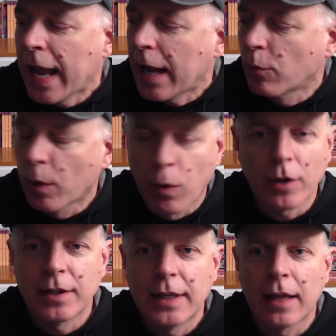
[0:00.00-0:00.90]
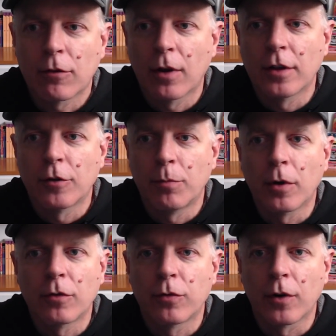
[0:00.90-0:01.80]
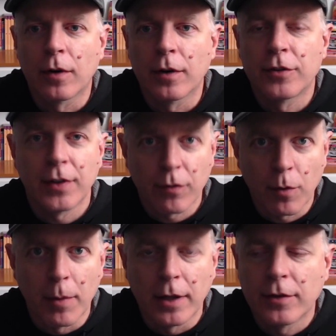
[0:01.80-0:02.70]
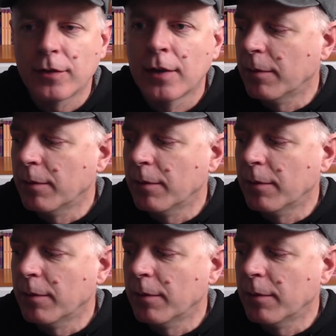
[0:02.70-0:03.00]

And we worked together on this book for several months.